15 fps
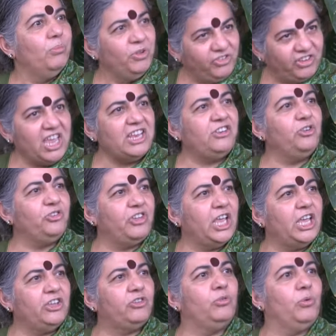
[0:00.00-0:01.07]
Monsanto
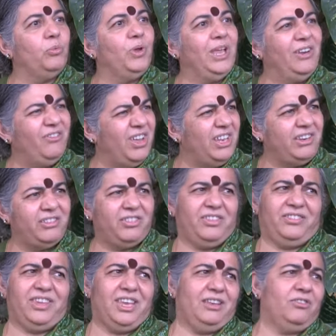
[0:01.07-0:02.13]
says, we invented
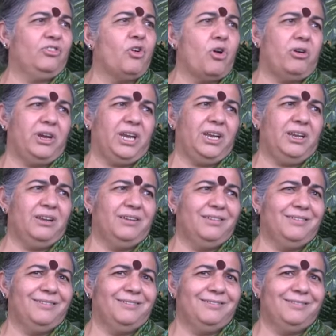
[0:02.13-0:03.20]
the seed, sorry.
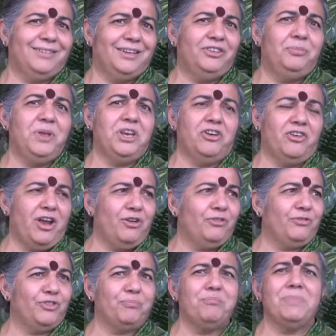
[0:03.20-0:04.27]
It's been around for